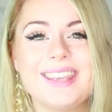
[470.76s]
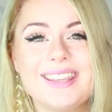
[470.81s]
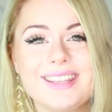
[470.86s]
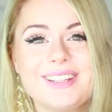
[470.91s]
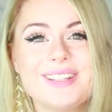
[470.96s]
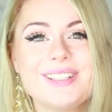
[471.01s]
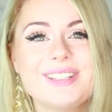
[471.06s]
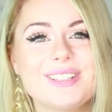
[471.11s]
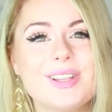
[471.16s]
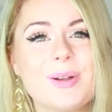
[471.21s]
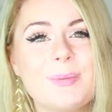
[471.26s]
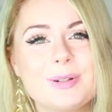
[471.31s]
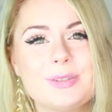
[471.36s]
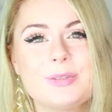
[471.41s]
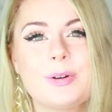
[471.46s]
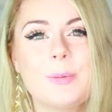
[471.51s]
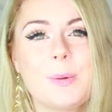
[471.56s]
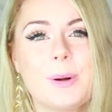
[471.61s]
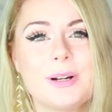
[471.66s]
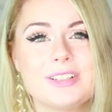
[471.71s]
Thank you so much
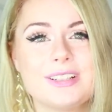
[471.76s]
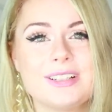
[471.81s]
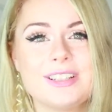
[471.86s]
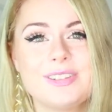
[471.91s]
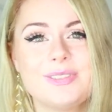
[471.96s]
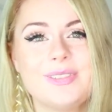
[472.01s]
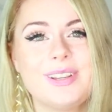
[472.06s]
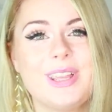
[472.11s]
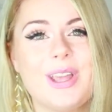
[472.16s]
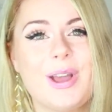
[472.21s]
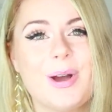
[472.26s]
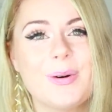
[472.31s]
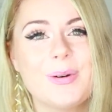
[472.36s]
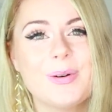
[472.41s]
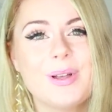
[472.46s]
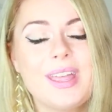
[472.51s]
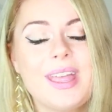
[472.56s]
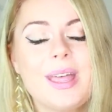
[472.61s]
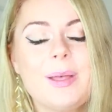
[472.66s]
for watching this video.